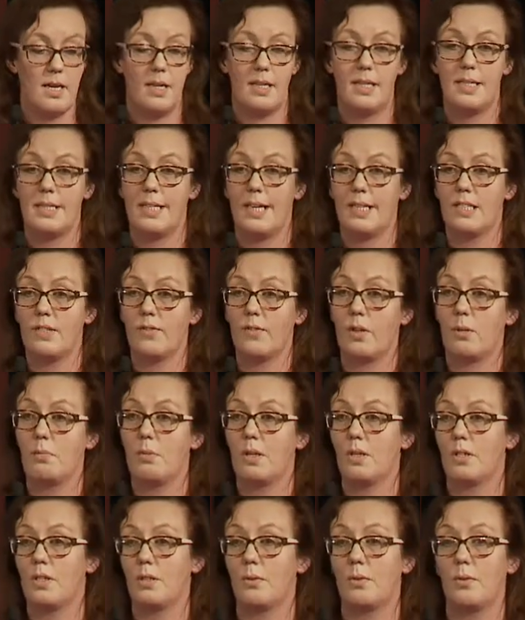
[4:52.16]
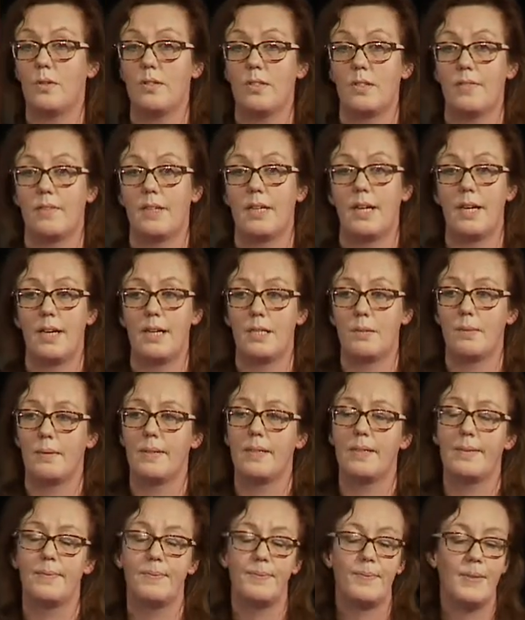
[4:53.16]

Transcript: sense of community rules of engagement.